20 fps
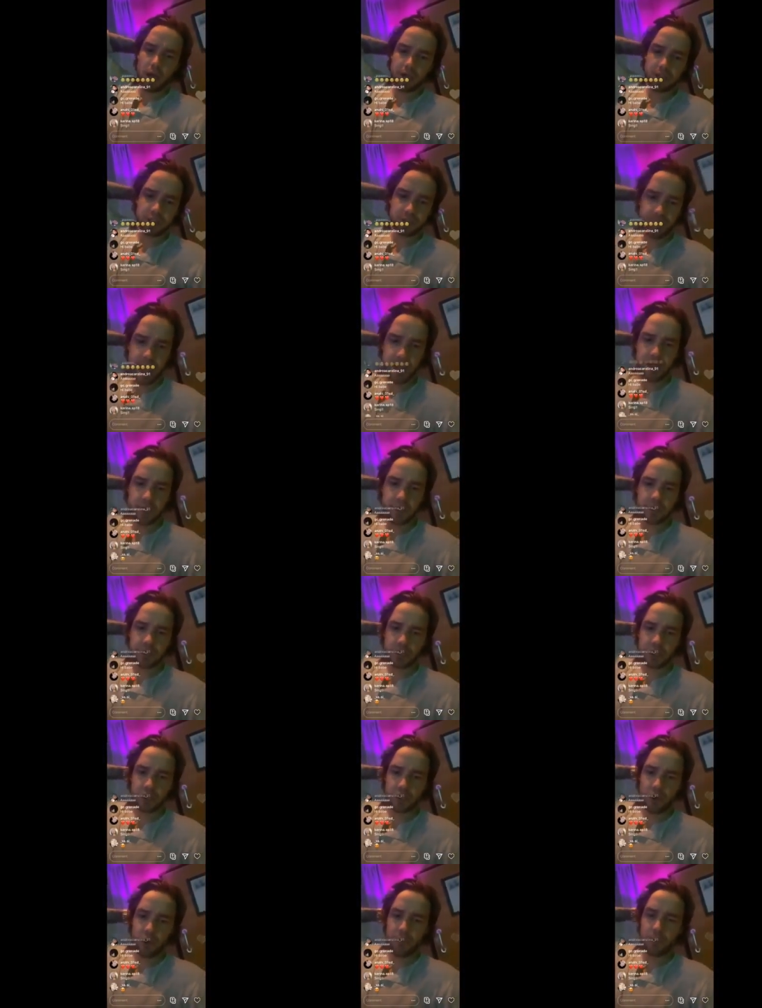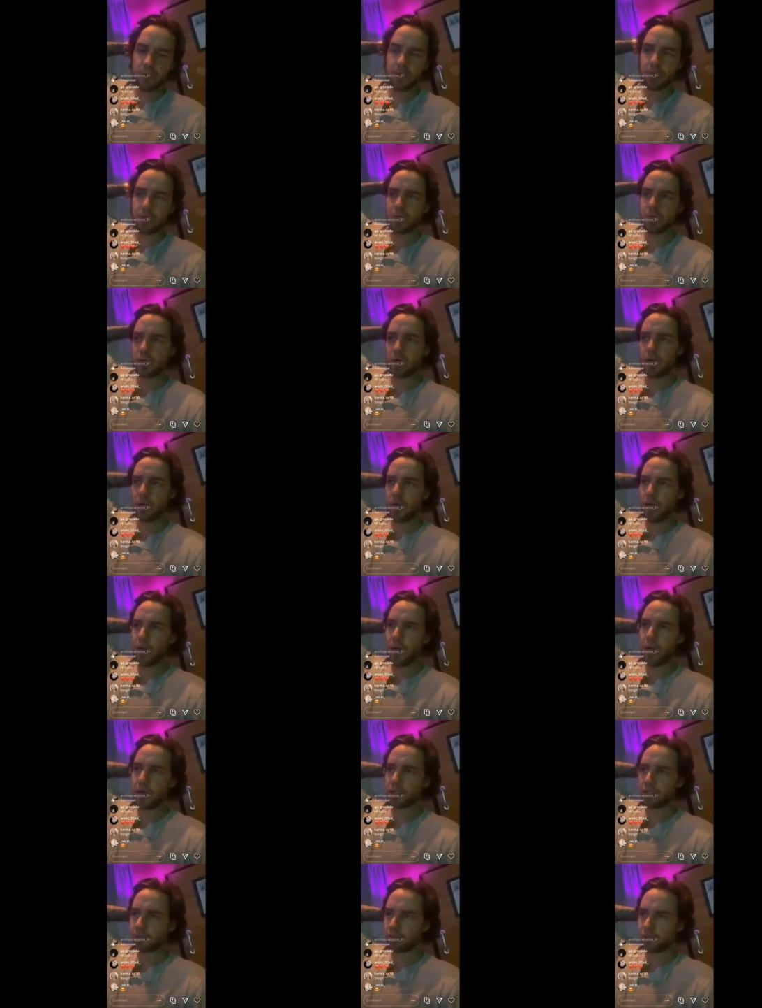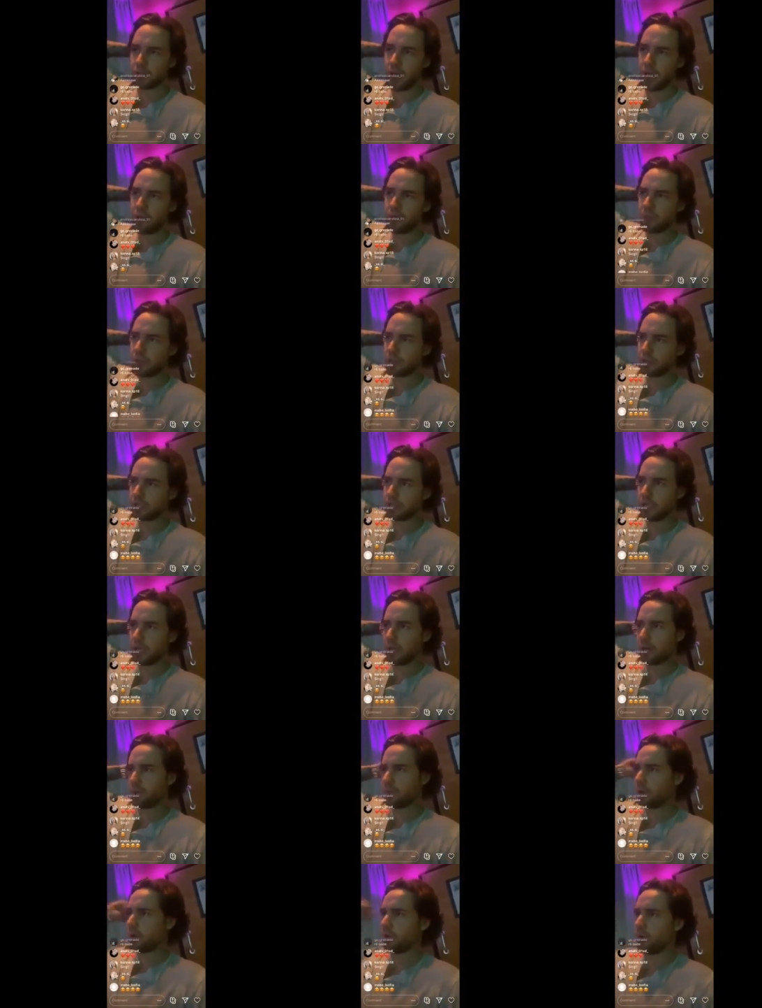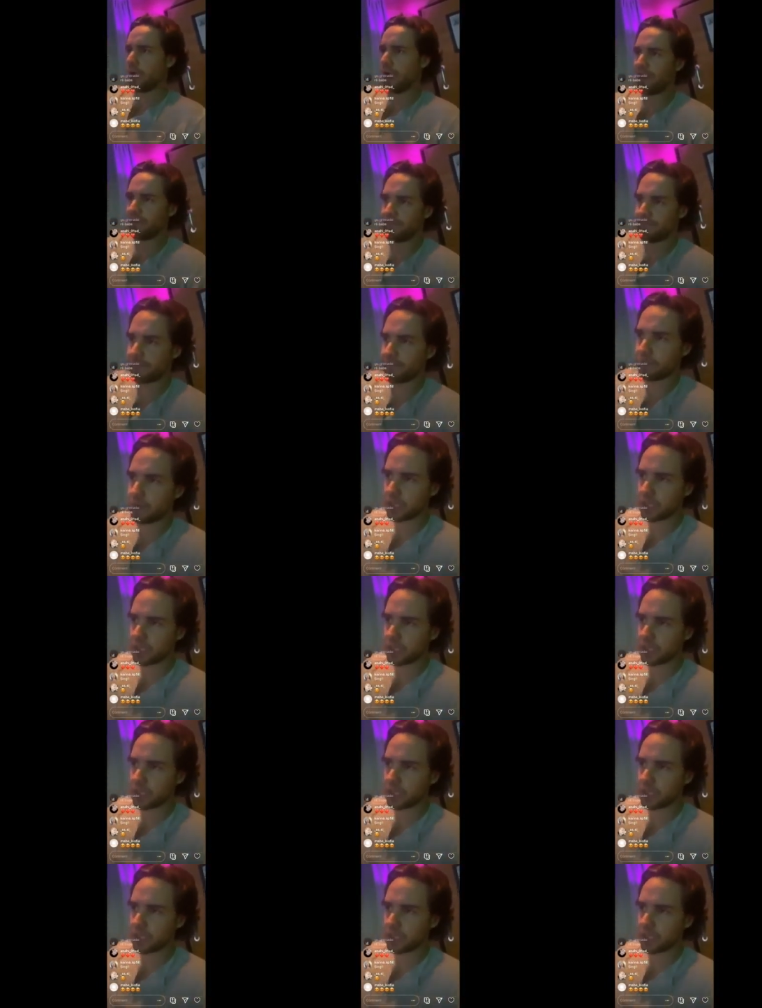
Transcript: Uh, spend some uh, some time with us, and we will